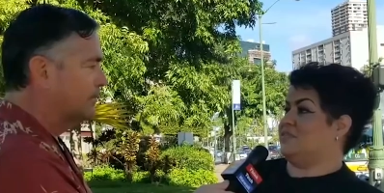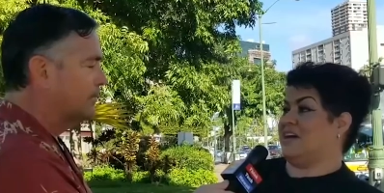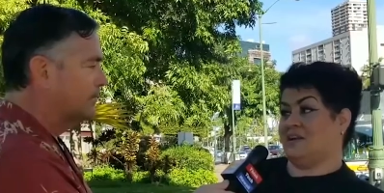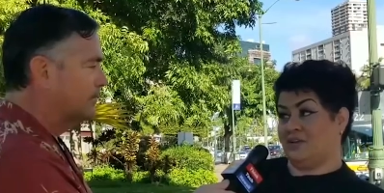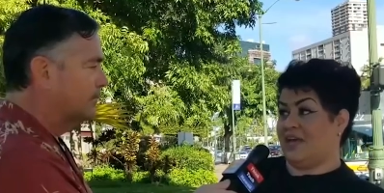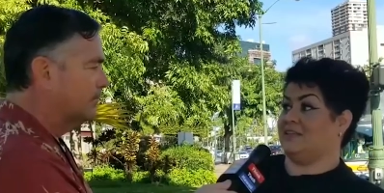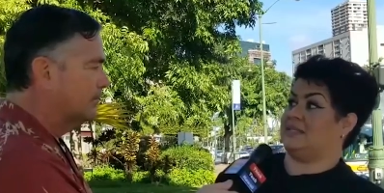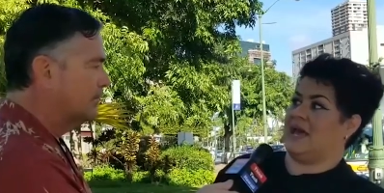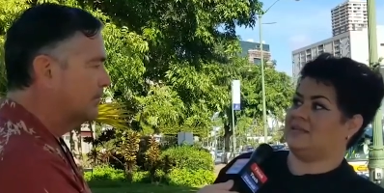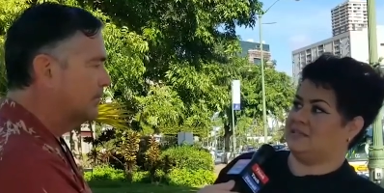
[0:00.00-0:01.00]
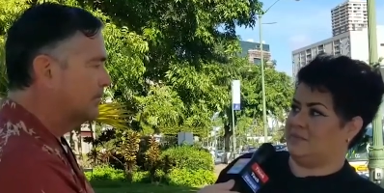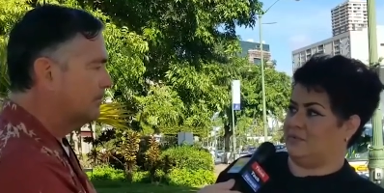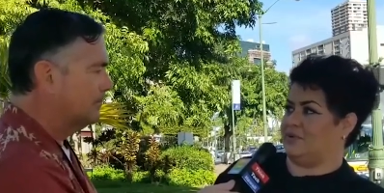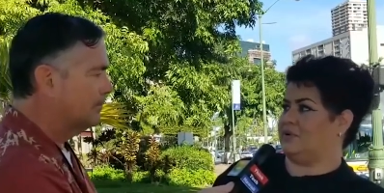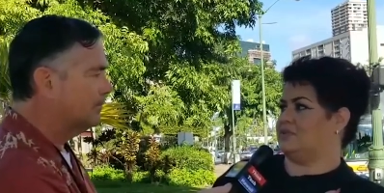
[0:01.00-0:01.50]
Speaker 1: thought, oh yeah, this has to
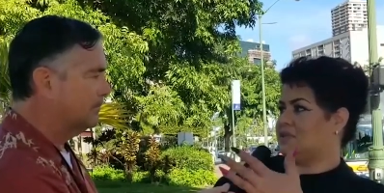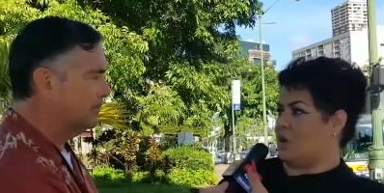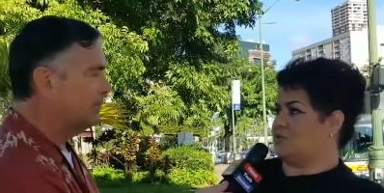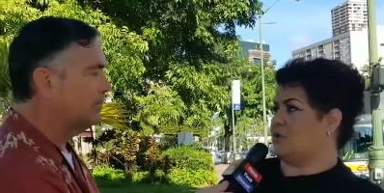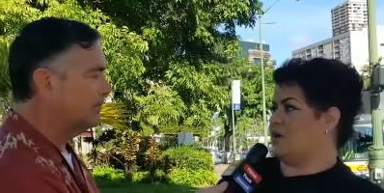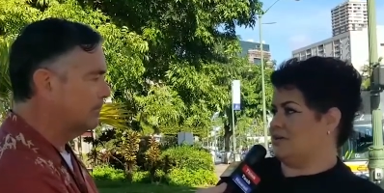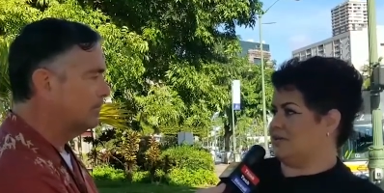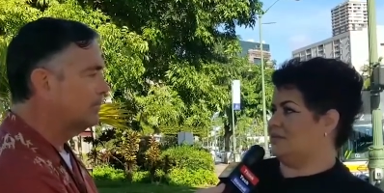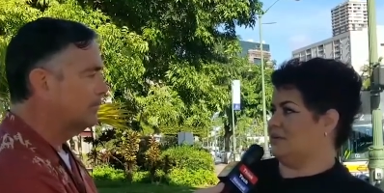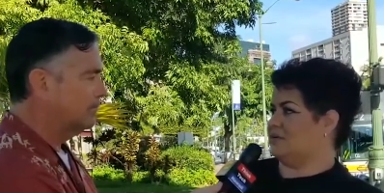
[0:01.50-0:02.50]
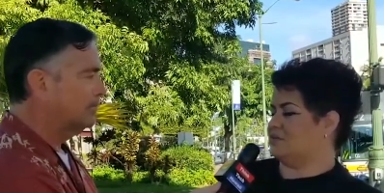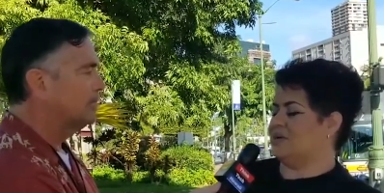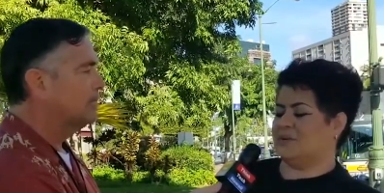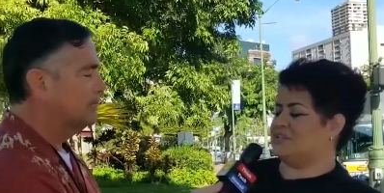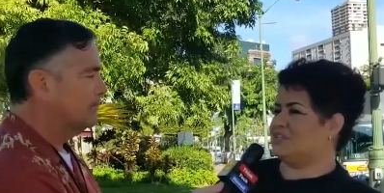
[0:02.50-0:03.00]
be real because the Coast Guard is out there. So
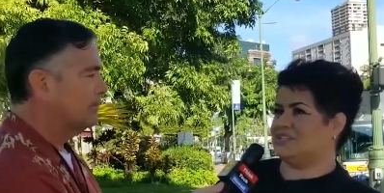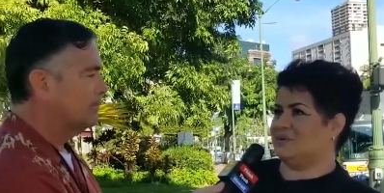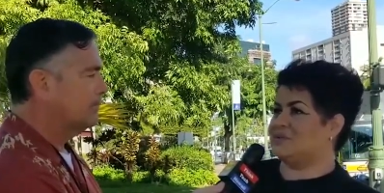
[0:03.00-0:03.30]
anyways, just, it